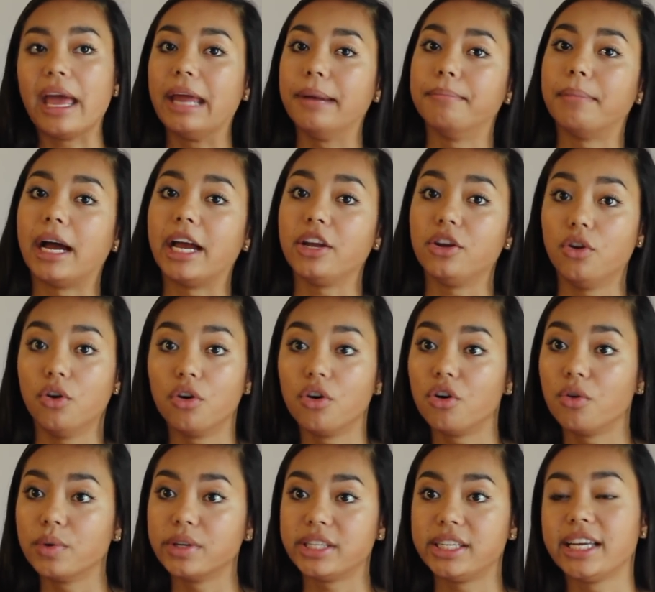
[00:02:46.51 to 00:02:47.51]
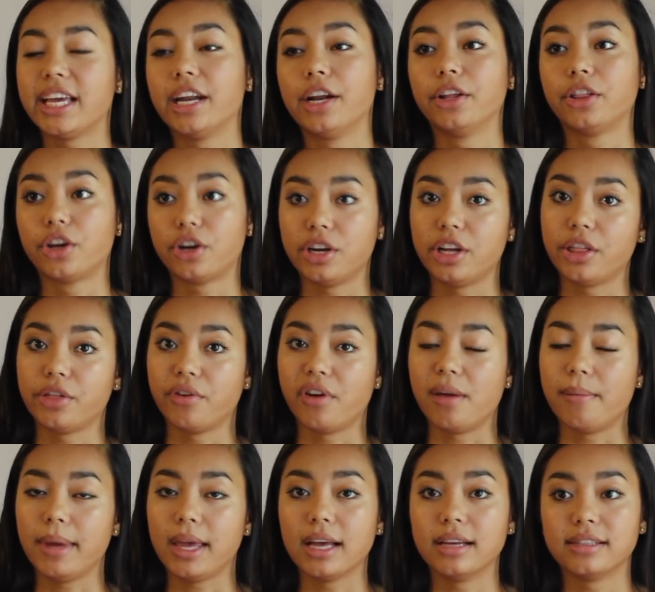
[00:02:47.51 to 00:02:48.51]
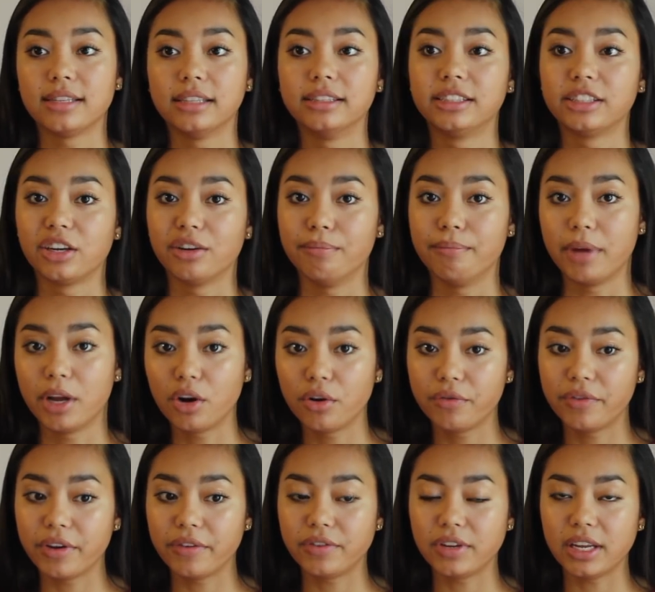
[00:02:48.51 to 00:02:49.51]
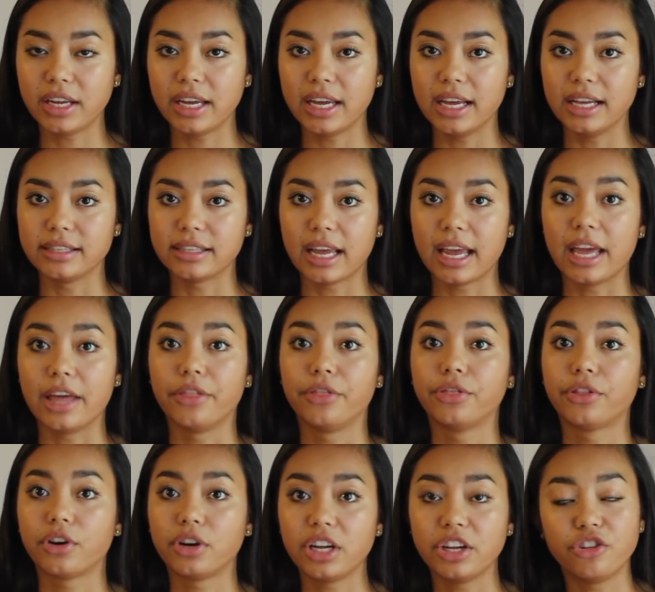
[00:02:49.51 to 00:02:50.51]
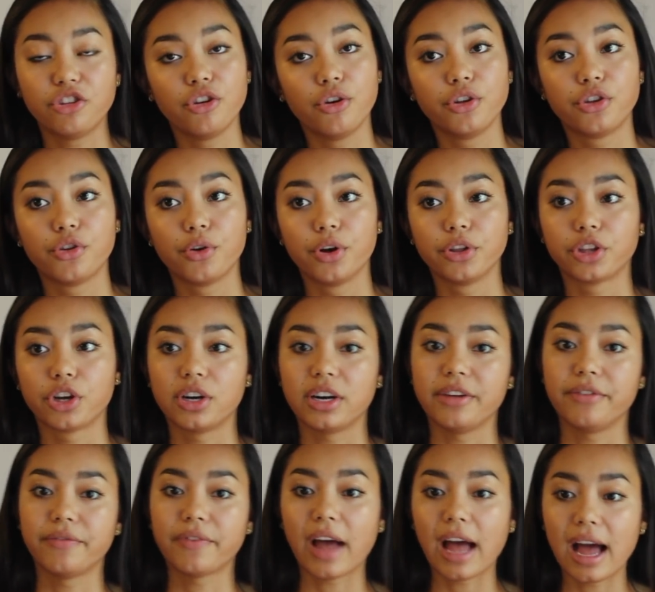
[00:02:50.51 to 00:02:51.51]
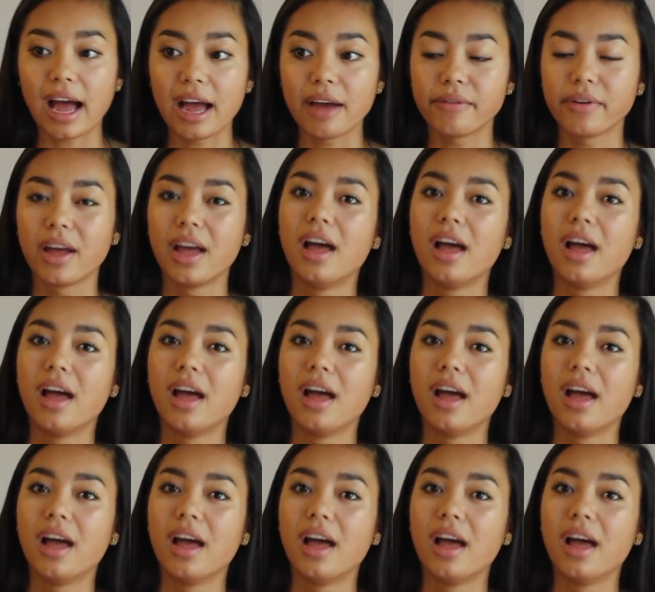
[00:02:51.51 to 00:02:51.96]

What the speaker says: and my goal was to get a 33 because since their middle 50 is a 32 to a 35,